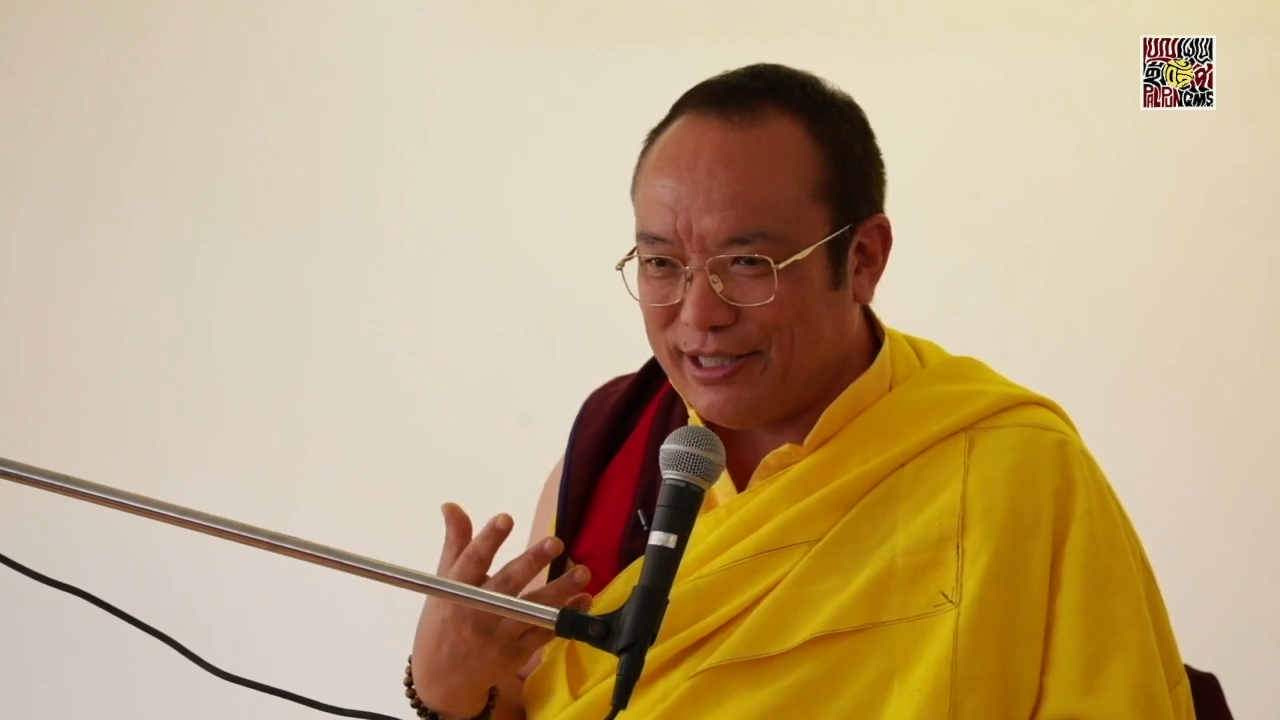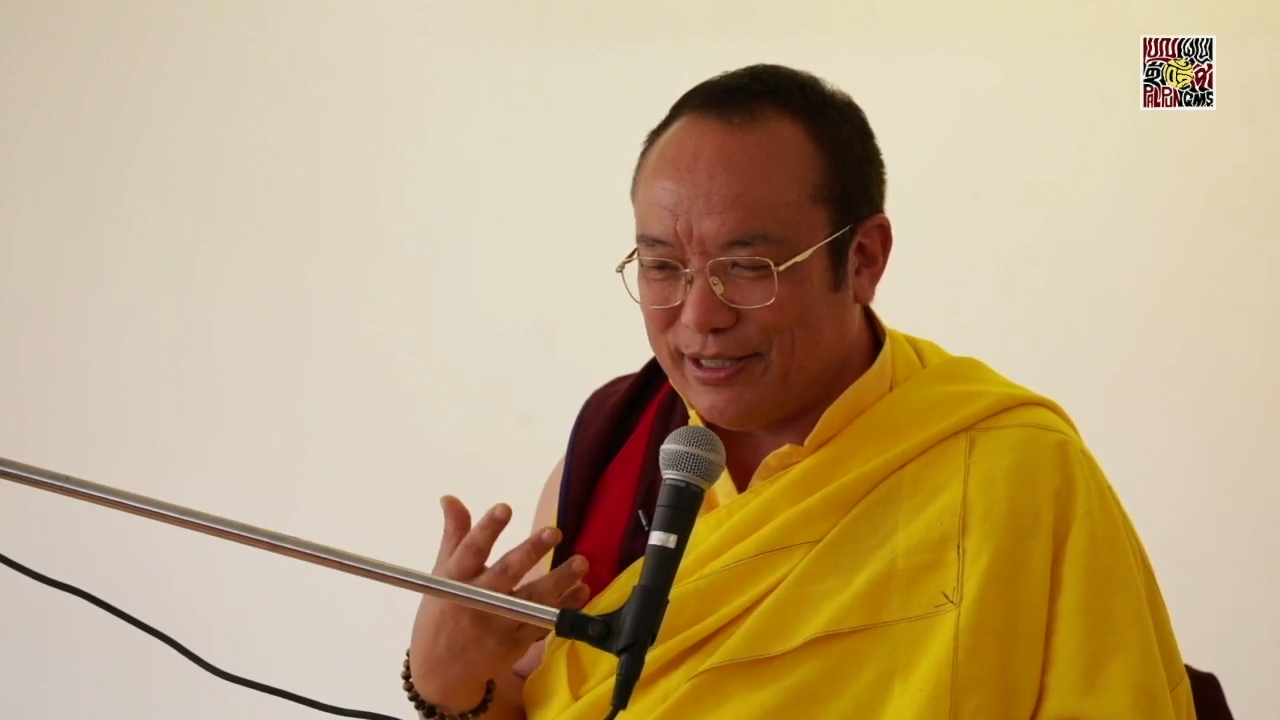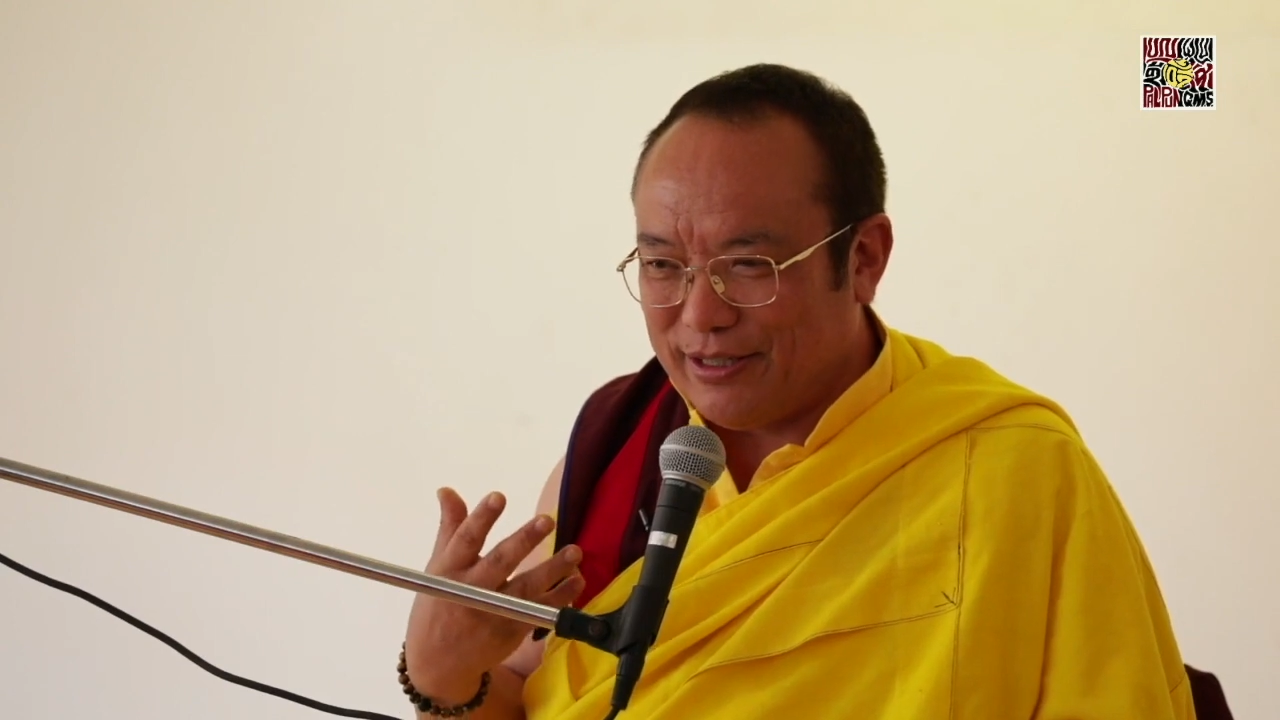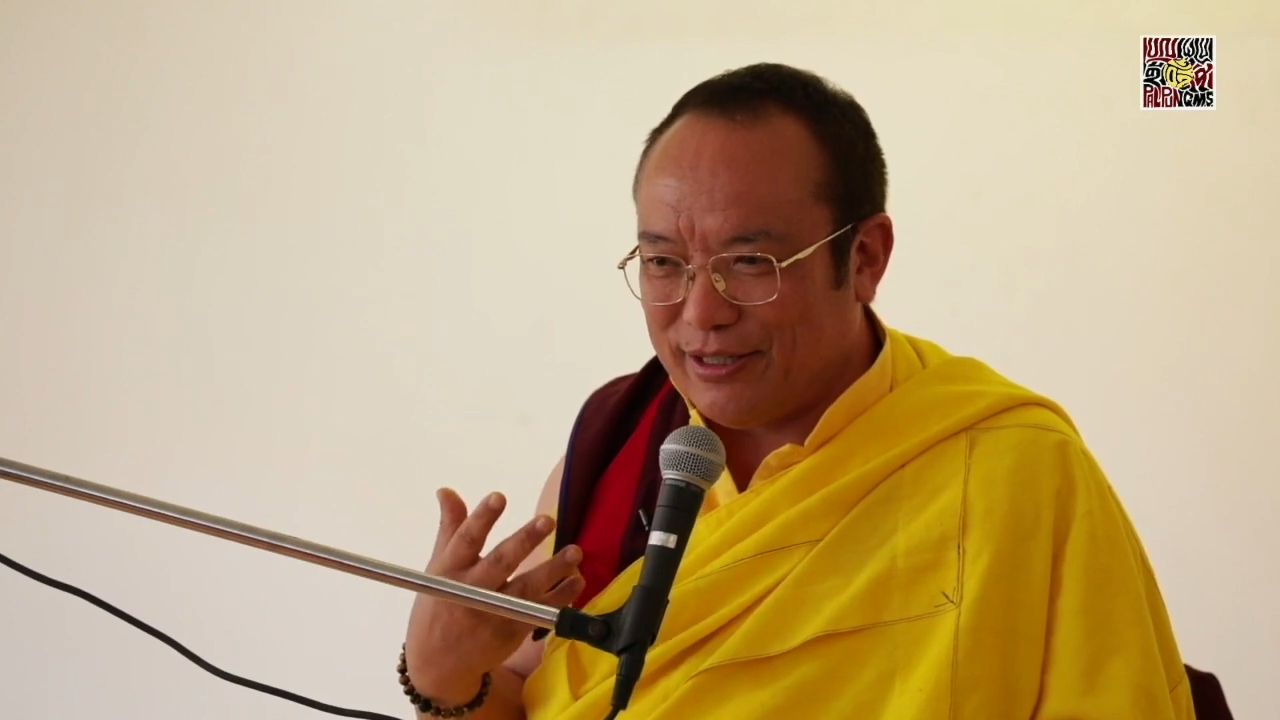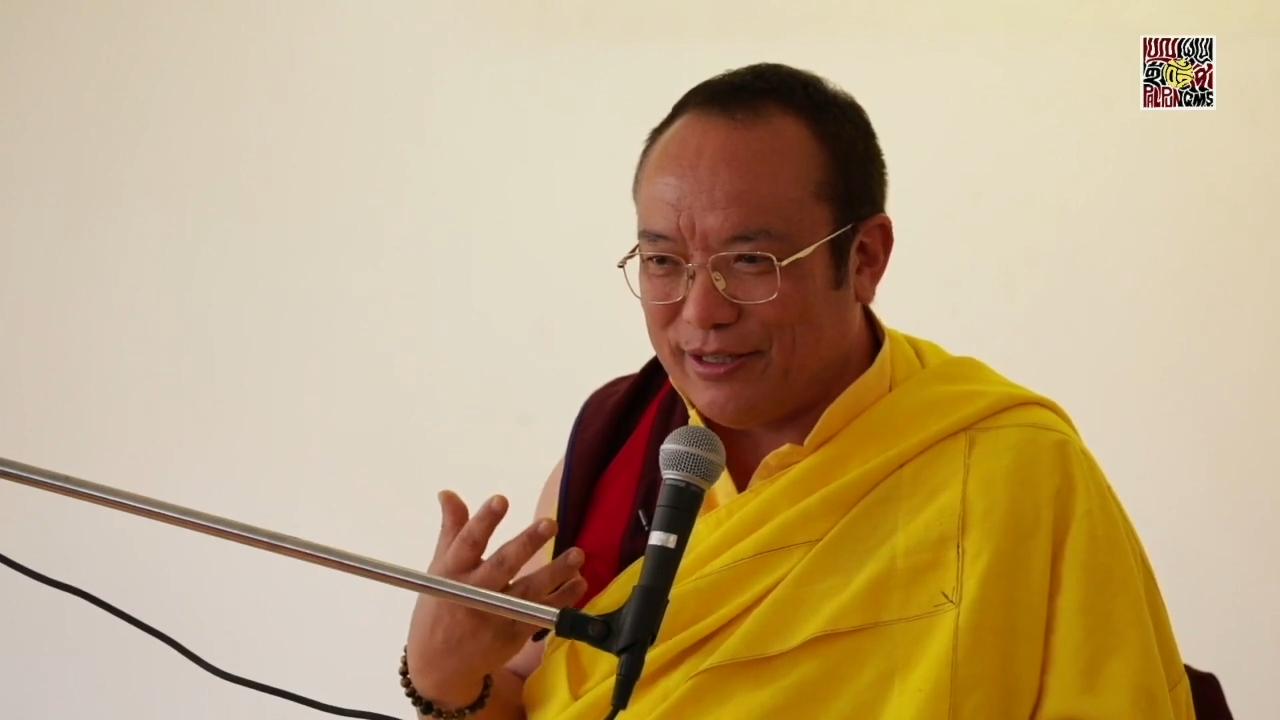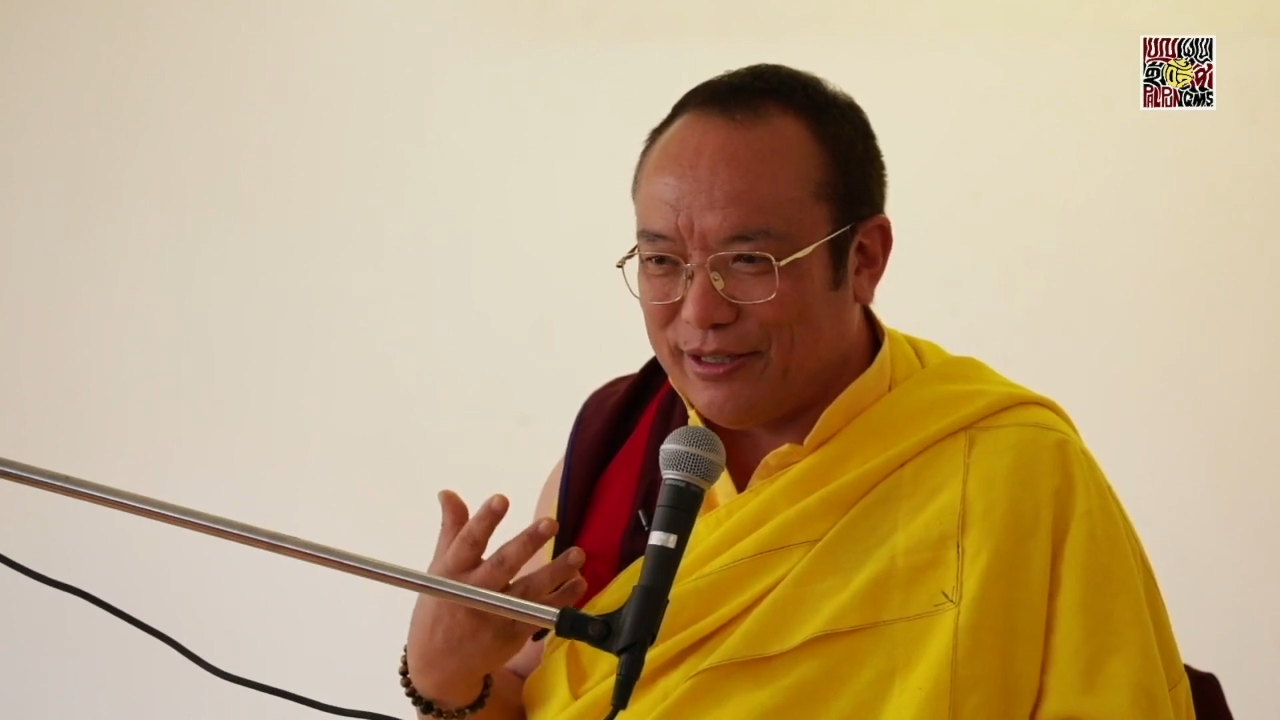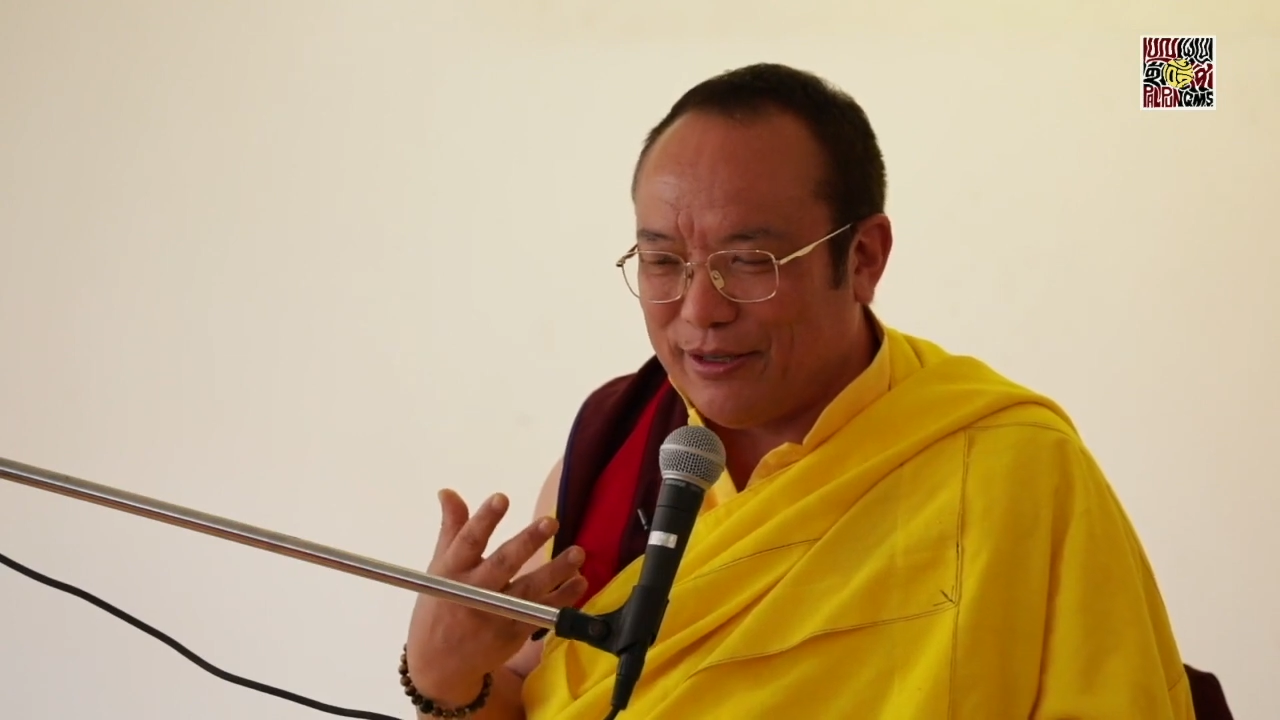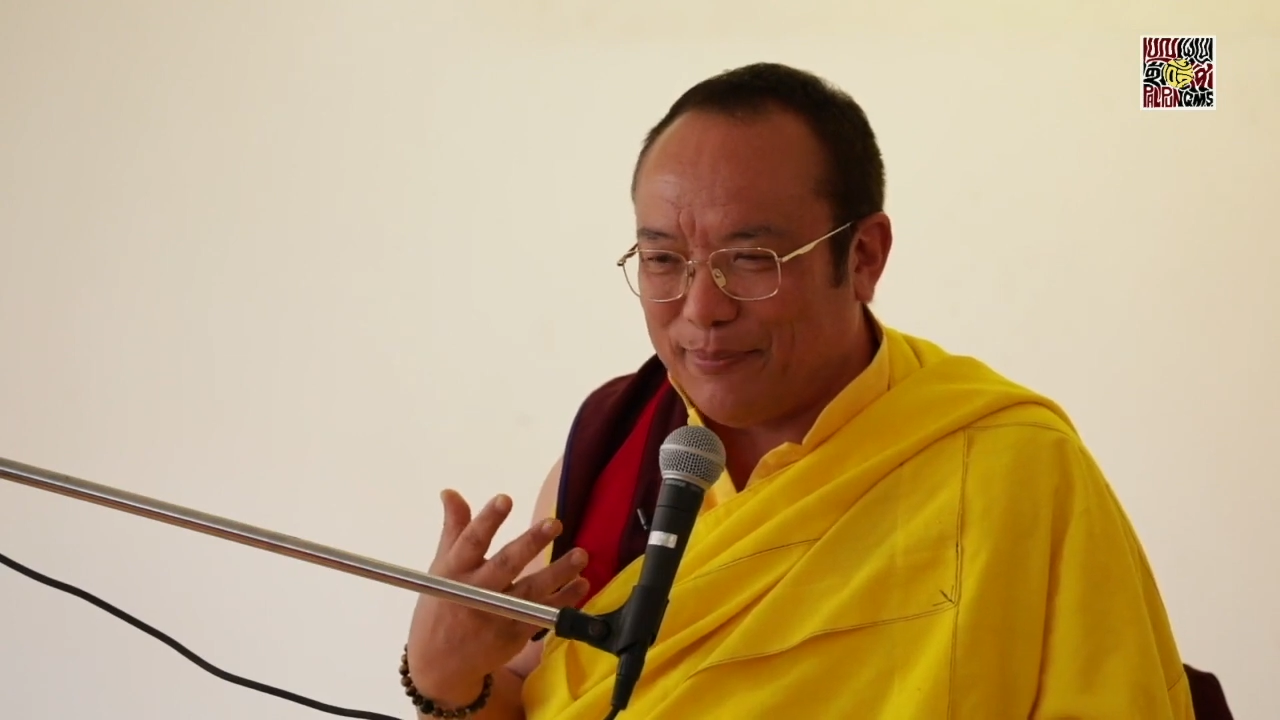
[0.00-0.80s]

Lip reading: a